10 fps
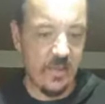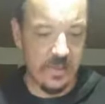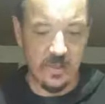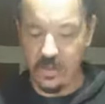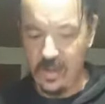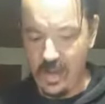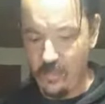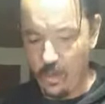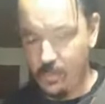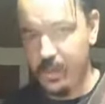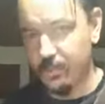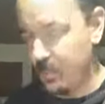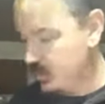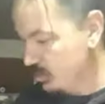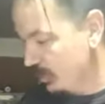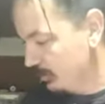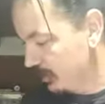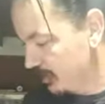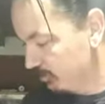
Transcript: It's got a hot pink pinstripe around the